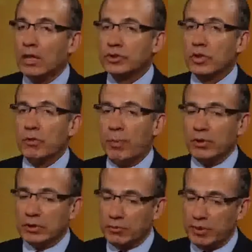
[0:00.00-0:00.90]
So the
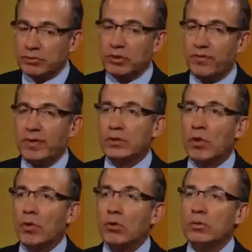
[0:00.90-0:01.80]
point is we need to defeat
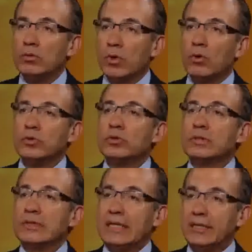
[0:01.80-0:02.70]
all
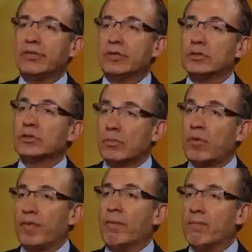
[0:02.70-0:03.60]
those interests,
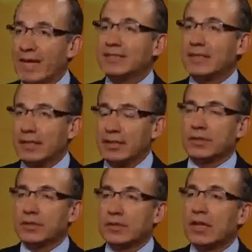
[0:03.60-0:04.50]
some of them vested
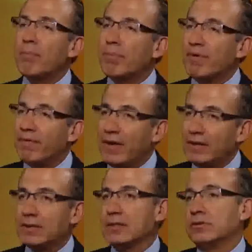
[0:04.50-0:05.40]
interests, that are
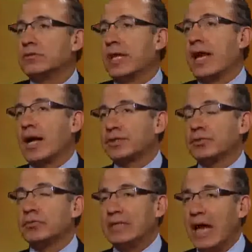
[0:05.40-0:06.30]
preventing to take
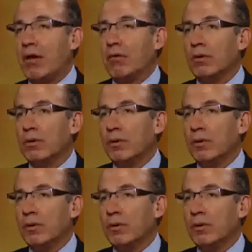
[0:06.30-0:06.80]
action now.